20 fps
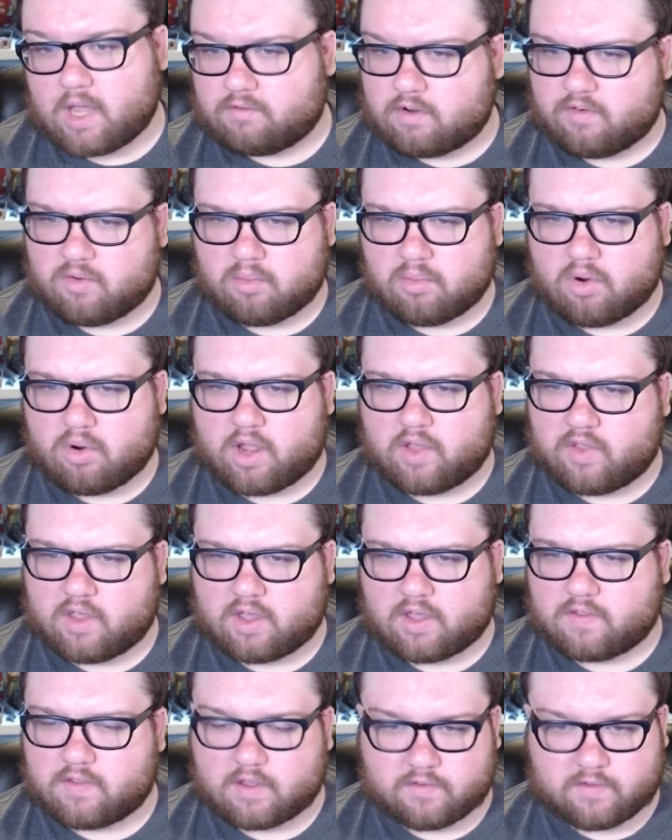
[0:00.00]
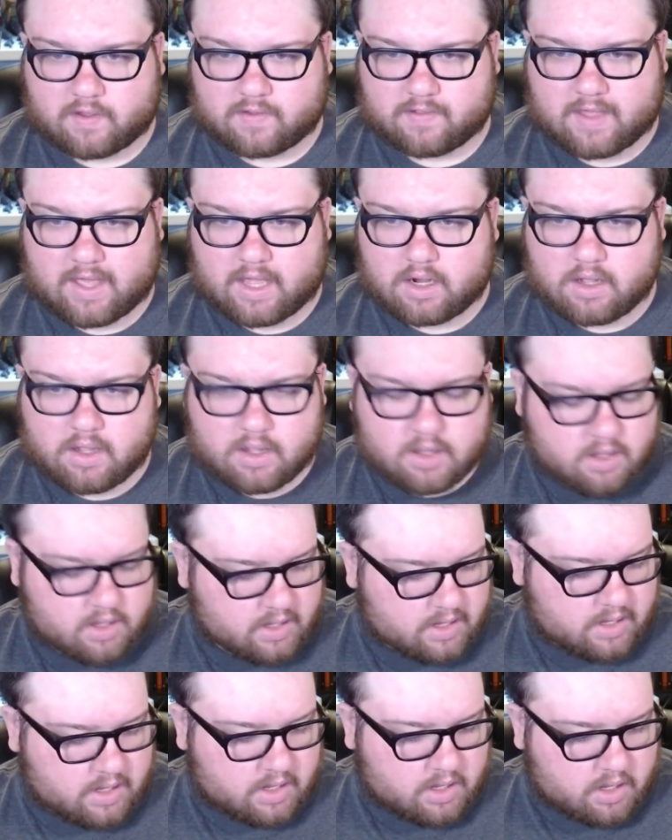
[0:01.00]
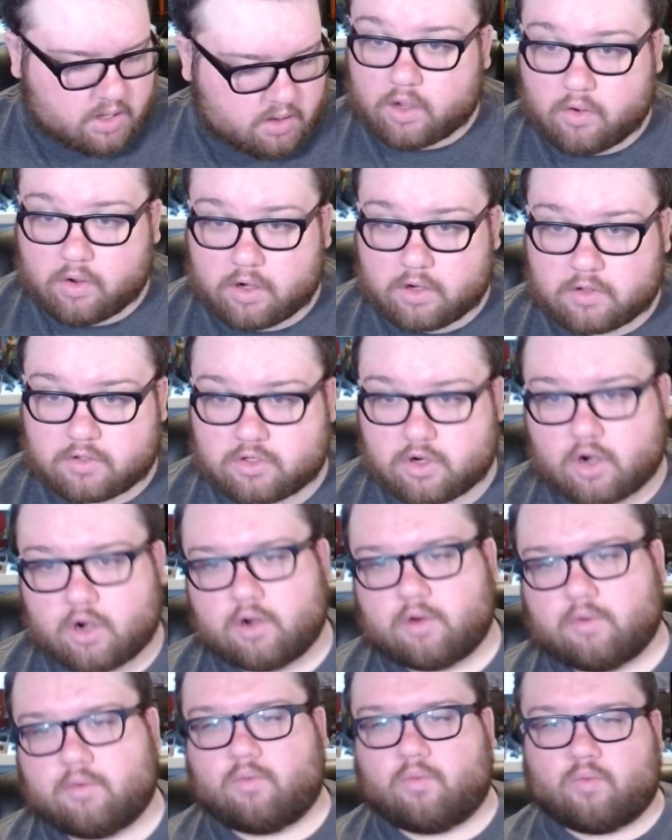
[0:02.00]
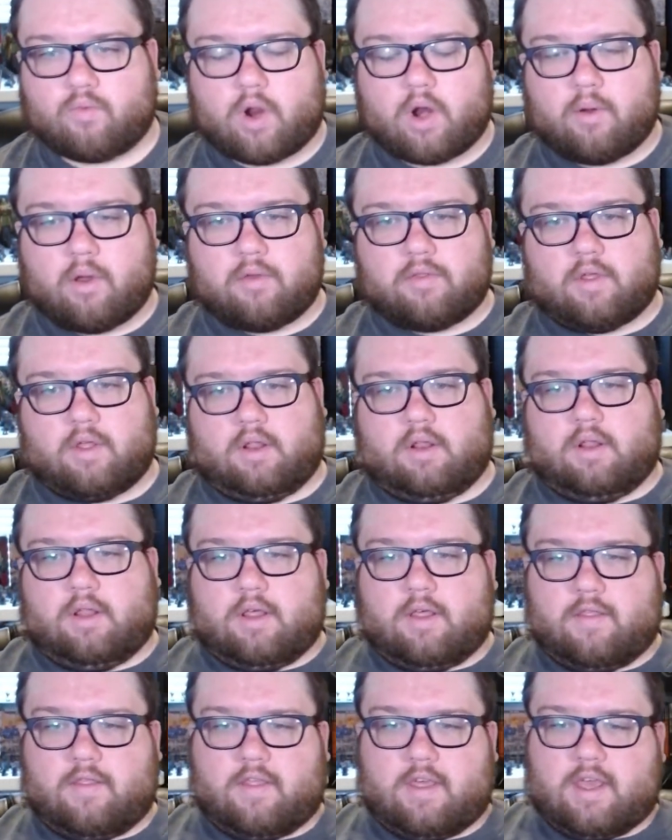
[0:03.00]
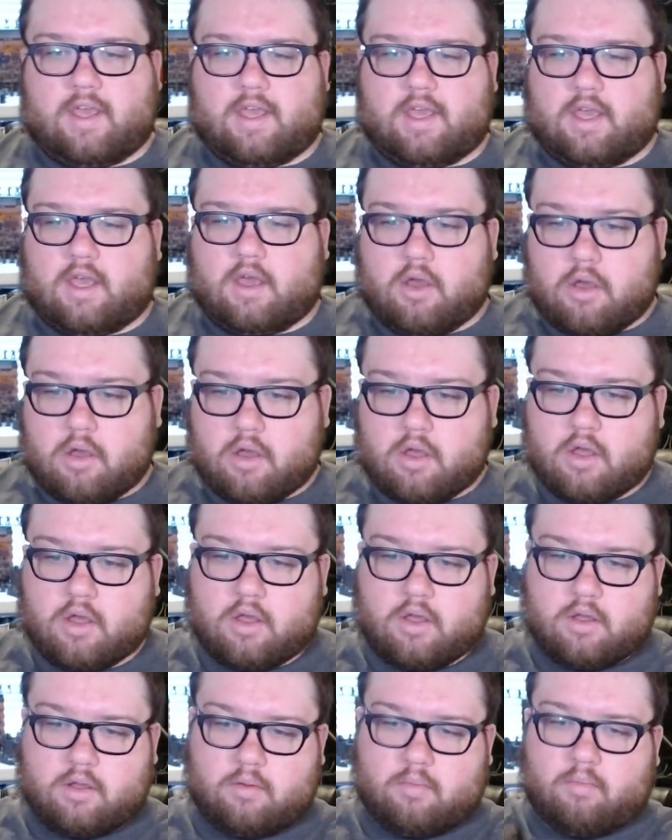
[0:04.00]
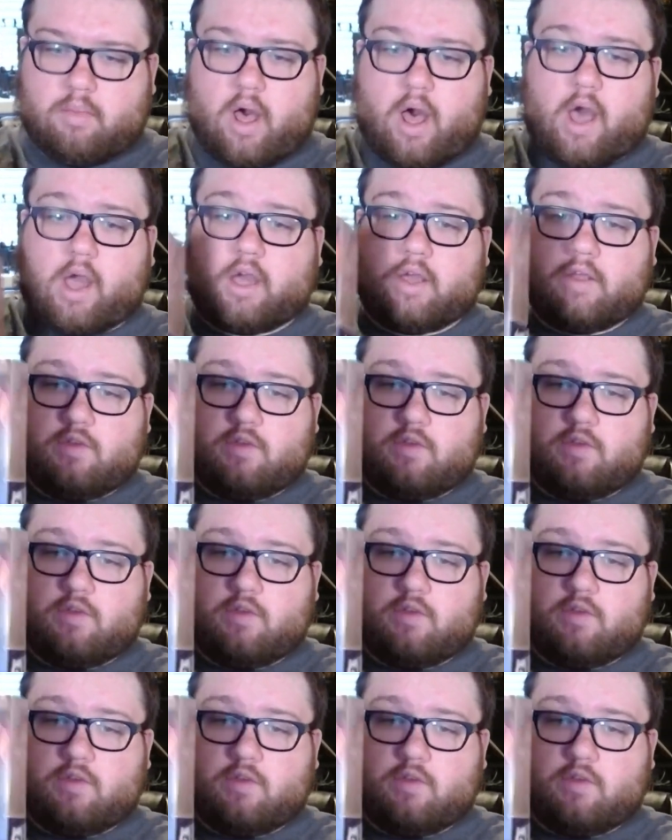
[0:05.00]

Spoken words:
different pricing and things like that. I'm starting right away with it. The box.